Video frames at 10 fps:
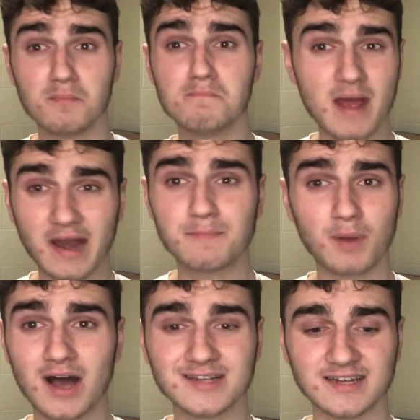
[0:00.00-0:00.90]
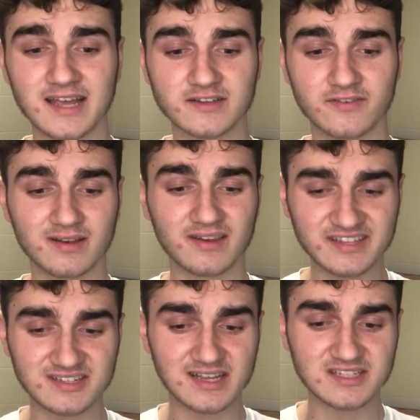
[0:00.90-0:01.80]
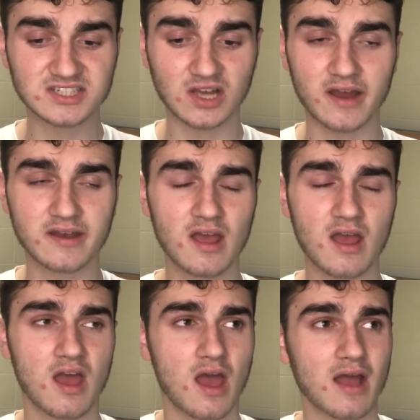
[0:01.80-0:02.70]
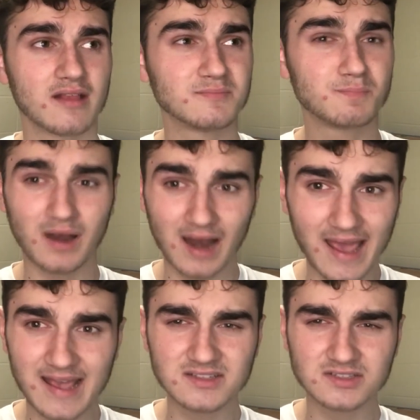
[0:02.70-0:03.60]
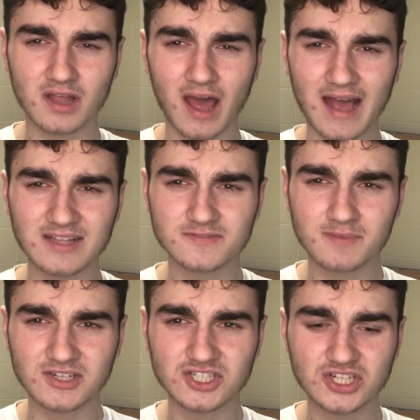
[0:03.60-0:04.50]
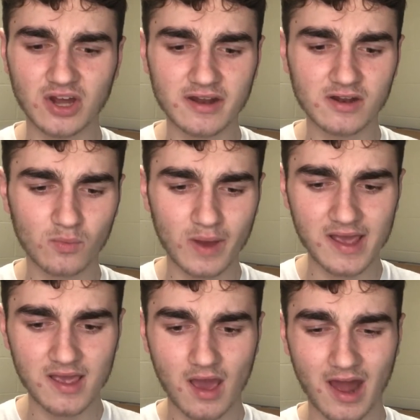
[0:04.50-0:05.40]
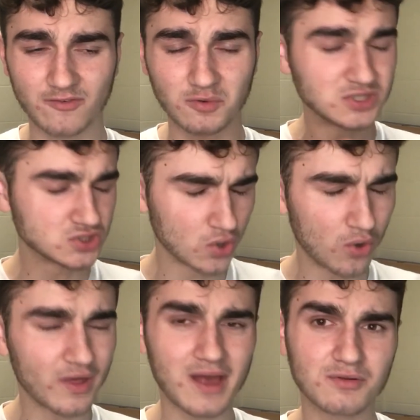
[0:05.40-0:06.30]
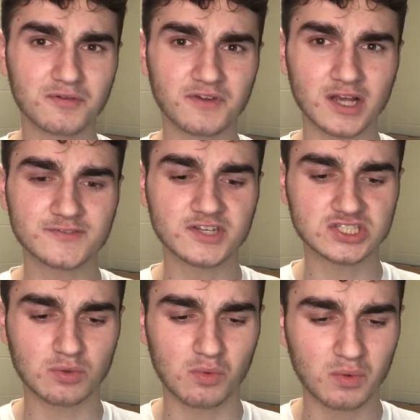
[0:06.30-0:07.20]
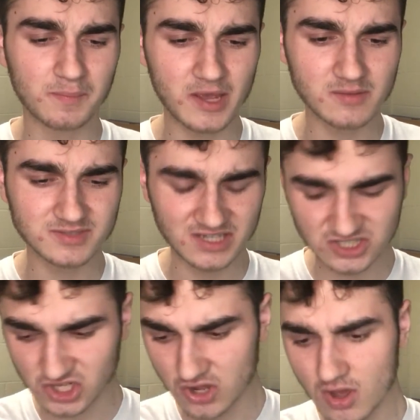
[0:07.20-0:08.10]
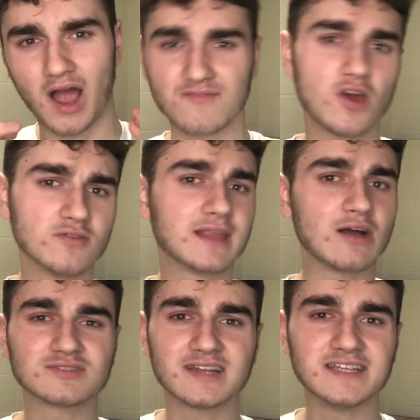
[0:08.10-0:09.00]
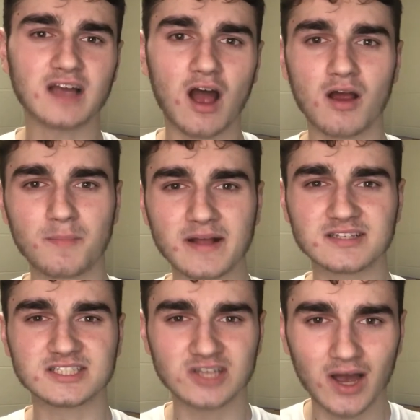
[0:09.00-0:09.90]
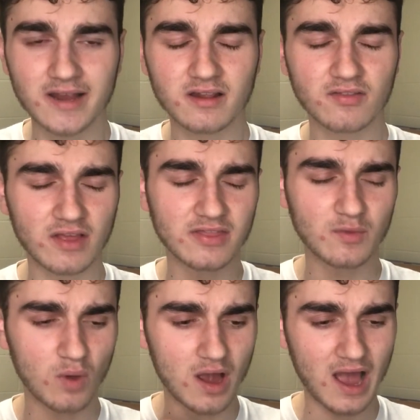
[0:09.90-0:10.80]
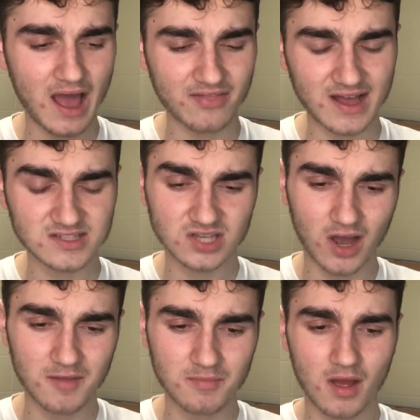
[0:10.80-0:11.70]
many past Leeds. I think this Leeds side play into the hands of Manchester United in a way. I think we saw that in the reverse fixture when we beat them 6-2. I have no doubts Leeds are a better side than they were at that time.